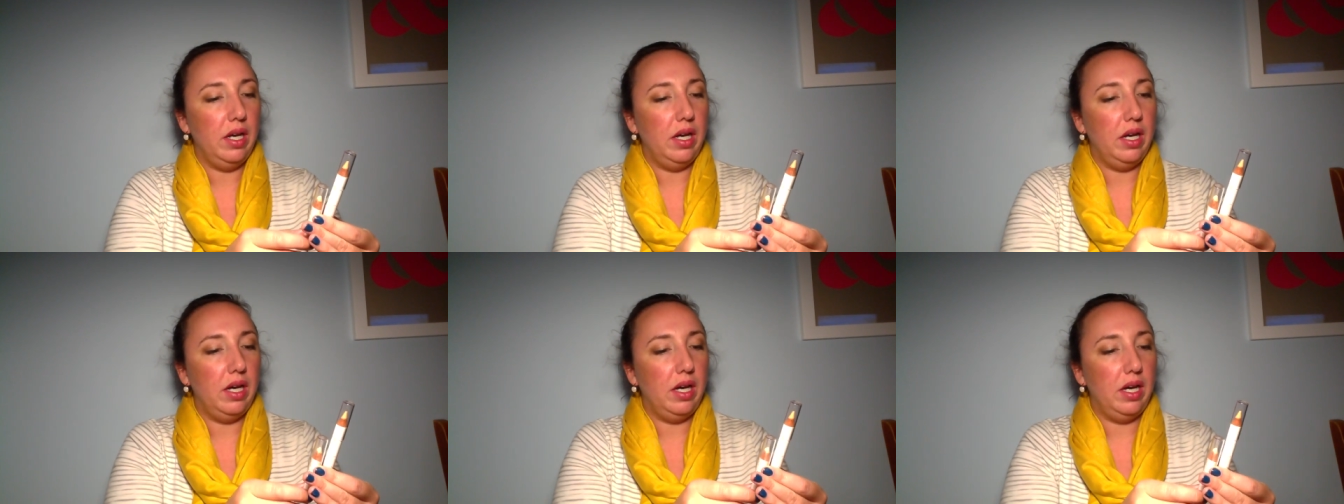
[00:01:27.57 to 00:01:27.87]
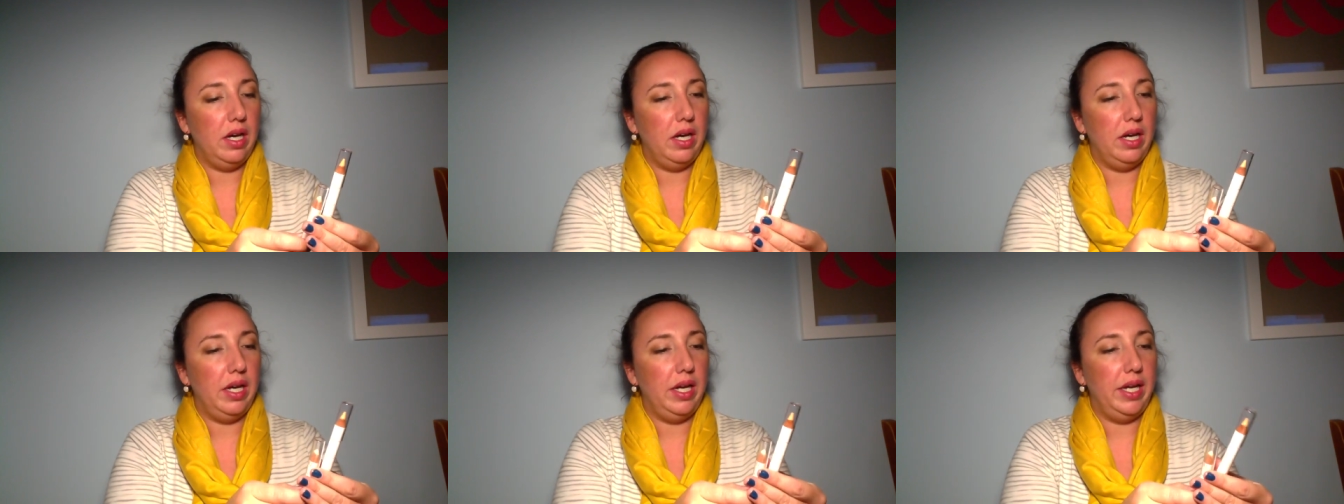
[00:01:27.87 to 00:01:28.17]

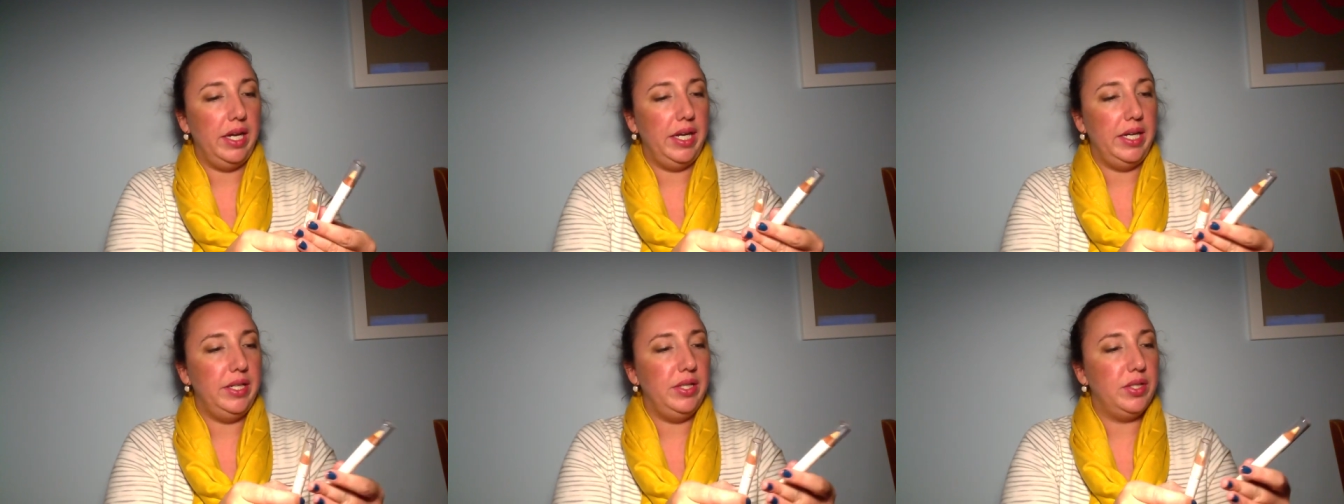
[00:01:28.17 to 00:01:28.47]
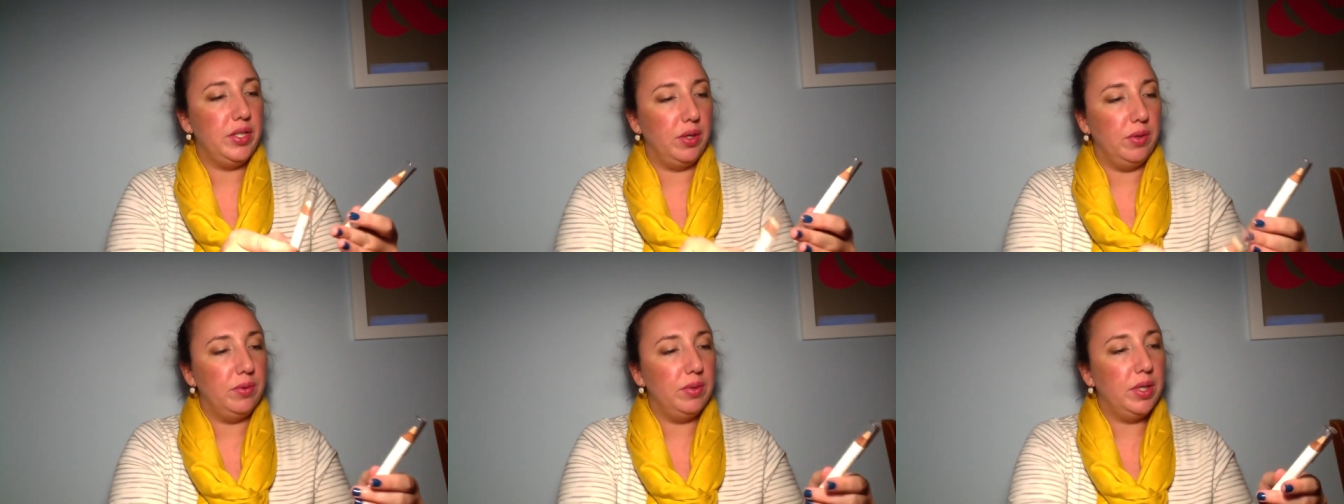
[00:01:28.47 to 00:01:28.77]
I
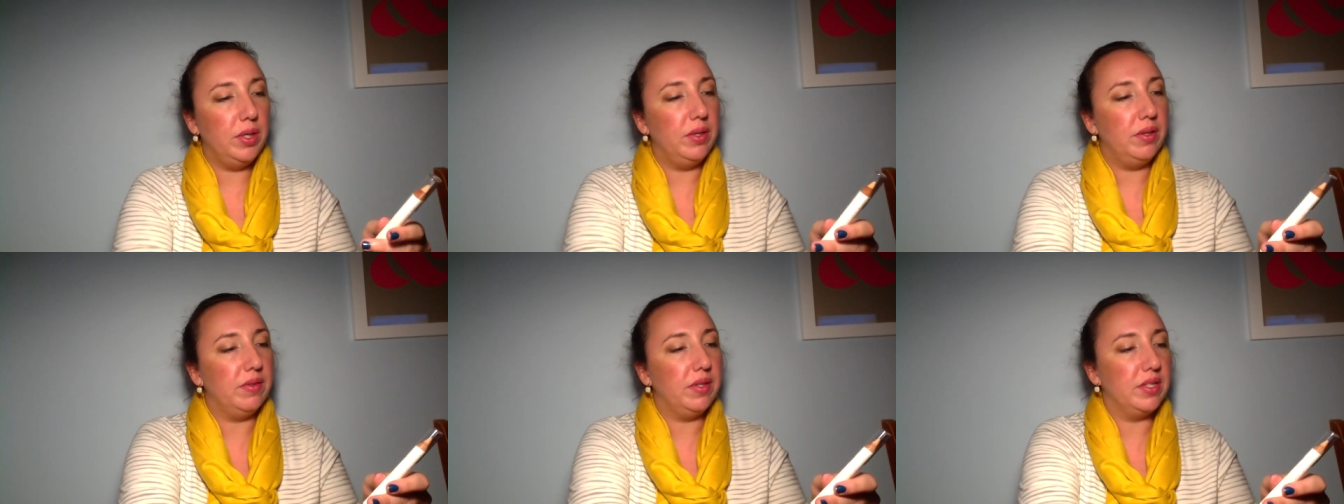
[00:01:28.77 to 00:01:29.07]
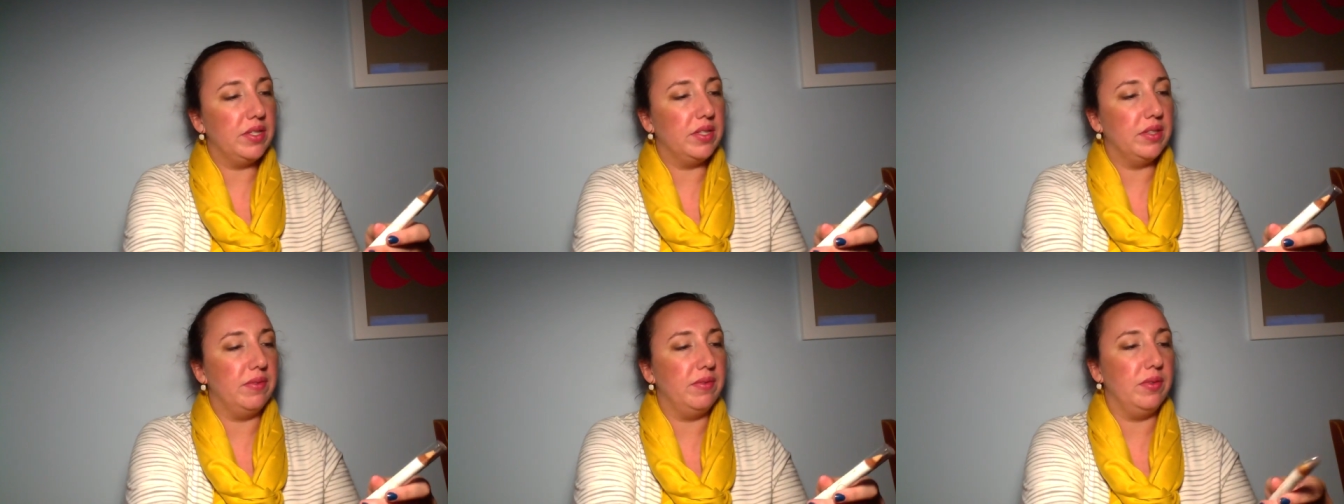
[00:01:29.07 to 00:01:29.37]
don't know if
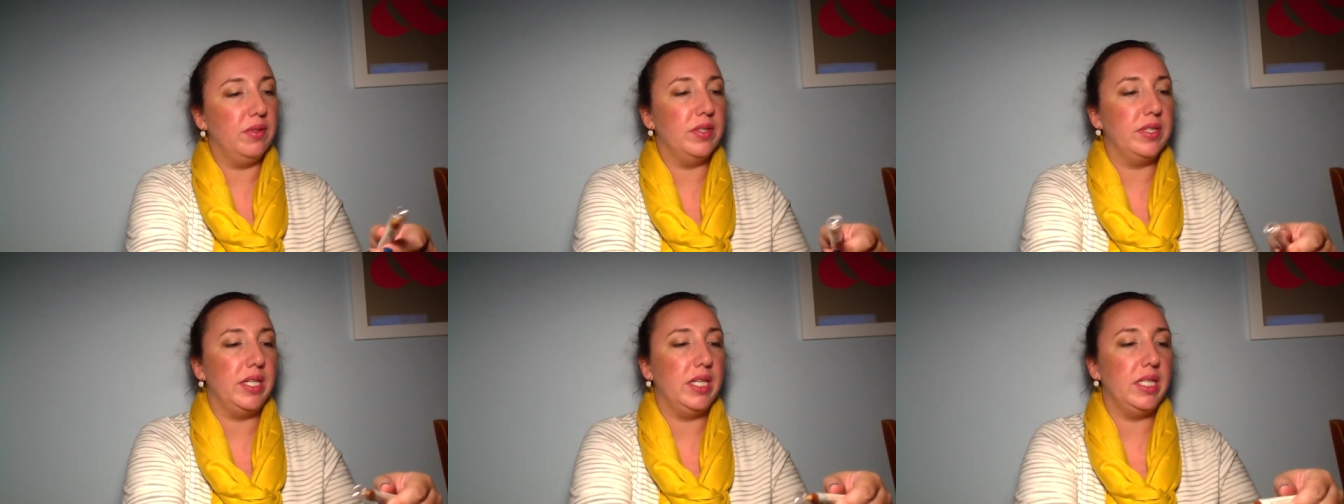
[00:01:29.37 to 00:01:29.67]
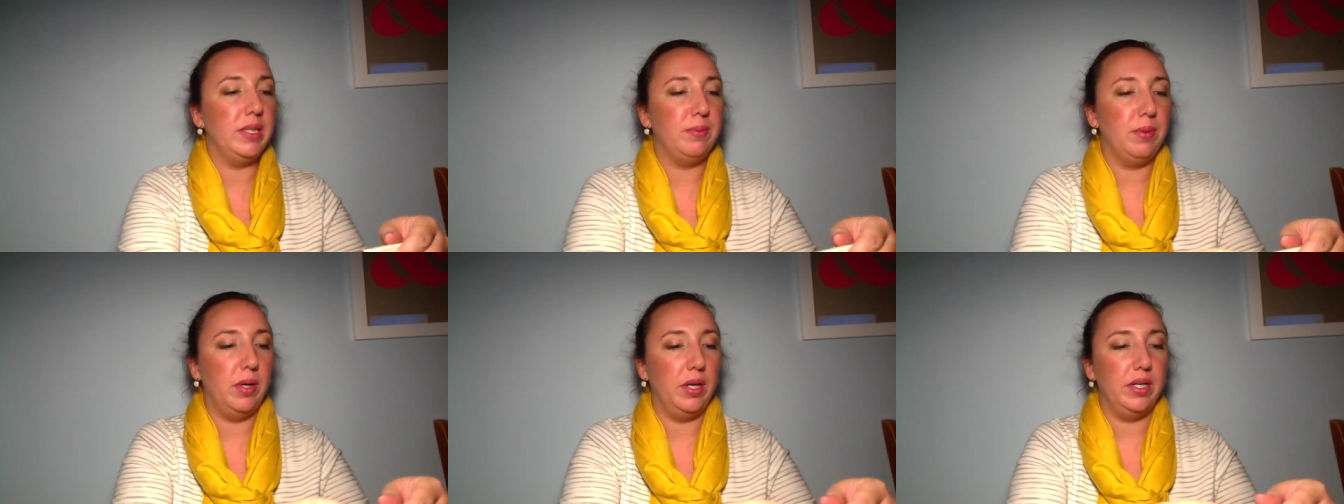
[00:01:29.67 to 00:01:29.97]
this is a
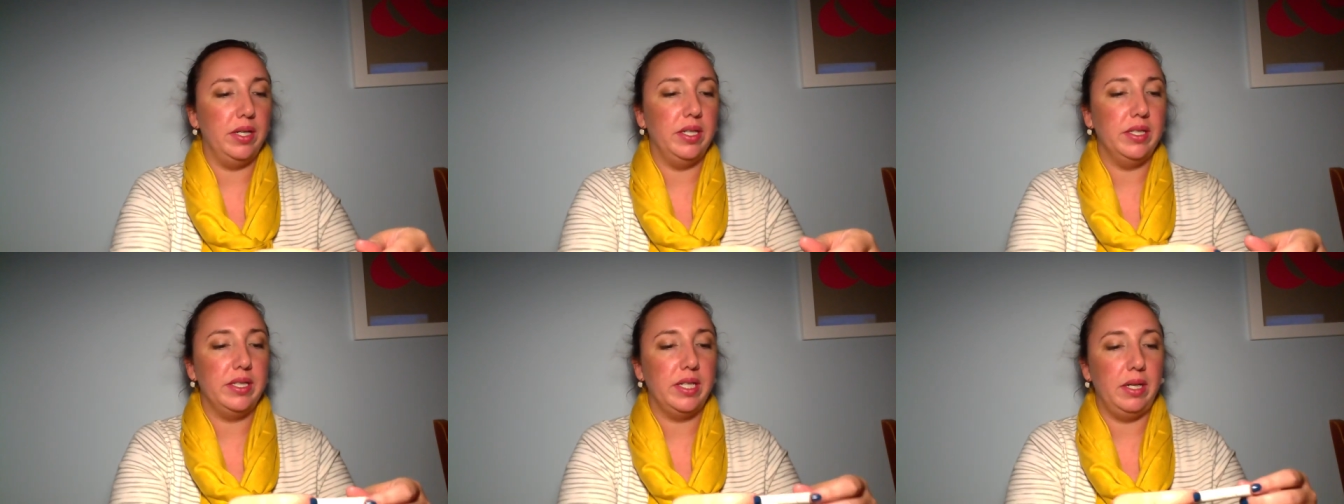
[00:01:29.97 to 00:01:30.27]
full-size product.